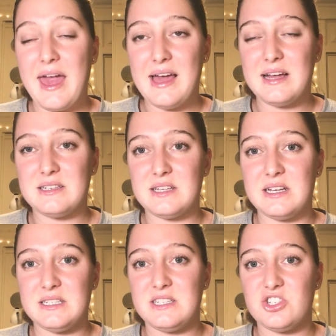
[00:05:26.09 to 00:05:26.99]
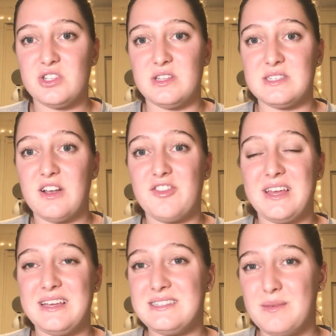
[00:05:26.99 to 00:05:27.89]
and in addition, the stuff
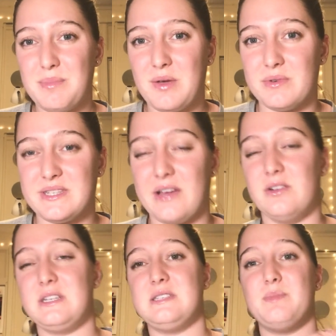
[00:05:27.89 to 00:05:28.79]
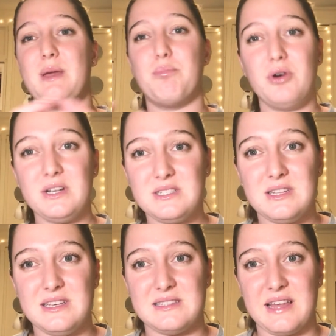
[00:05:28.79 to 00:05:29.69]
that isn't being recycled is being put
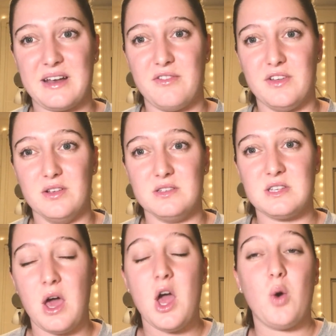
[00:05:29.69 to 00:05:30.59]
into these landfills